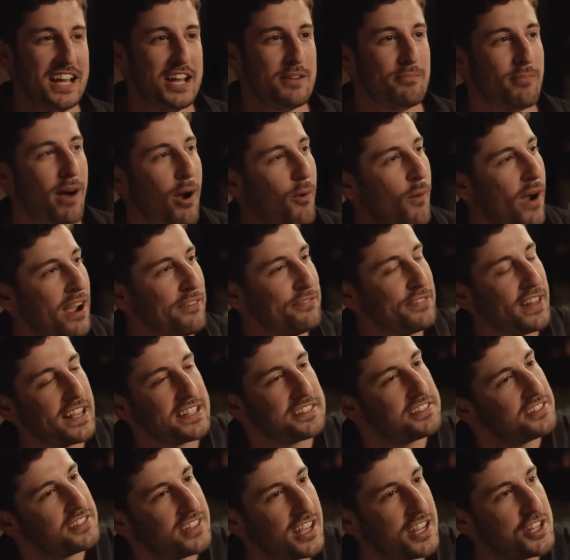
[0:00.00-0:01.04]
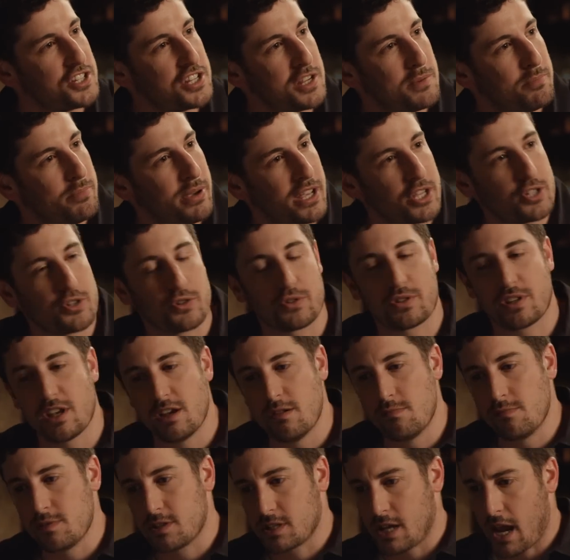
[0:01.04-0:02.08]
My wife likes to say she pictures
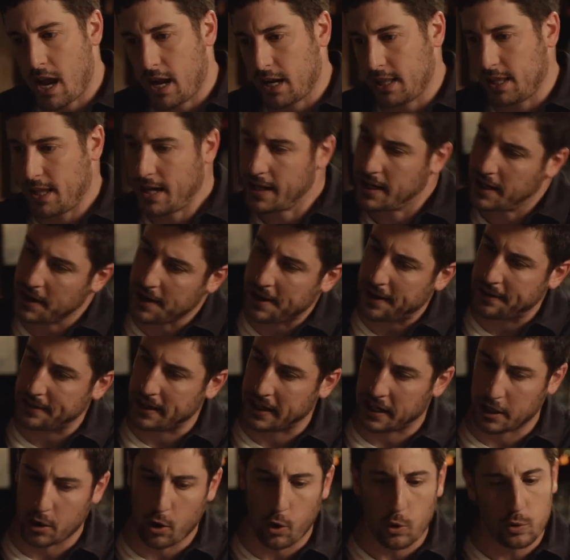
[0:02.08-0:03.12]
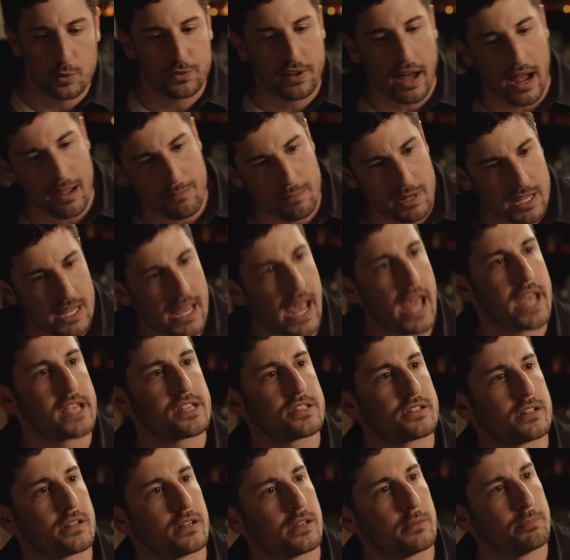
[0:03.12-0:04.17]
him as kind of like an old-timey
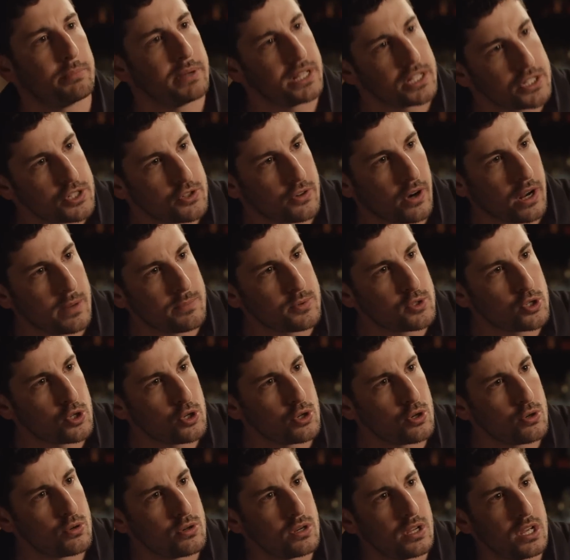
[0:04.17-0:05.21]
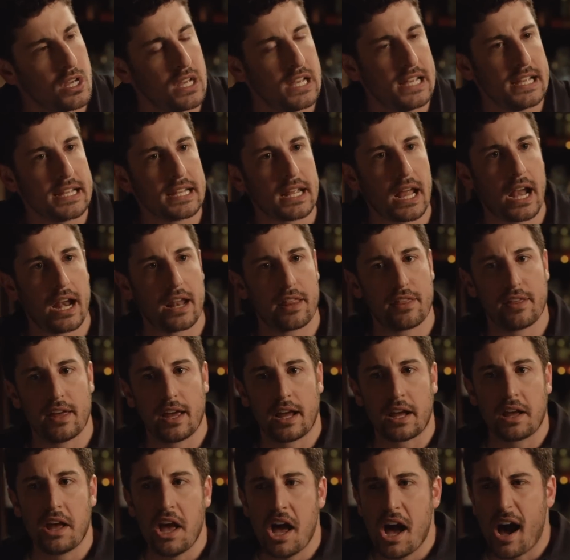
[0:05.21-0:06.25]
gangster, pinstripe suit kind of
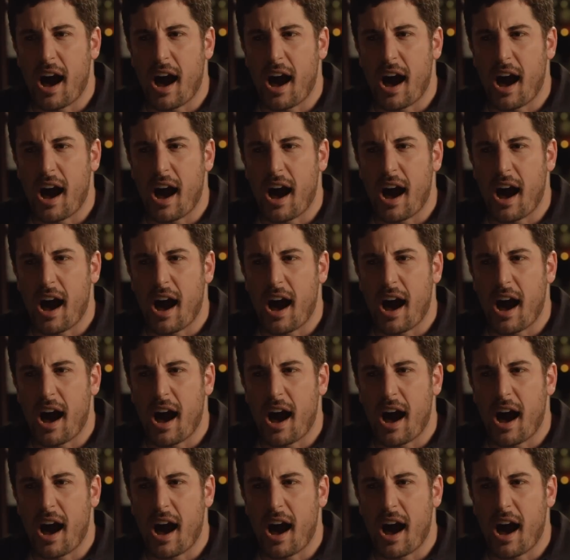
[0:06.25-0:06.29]
thing.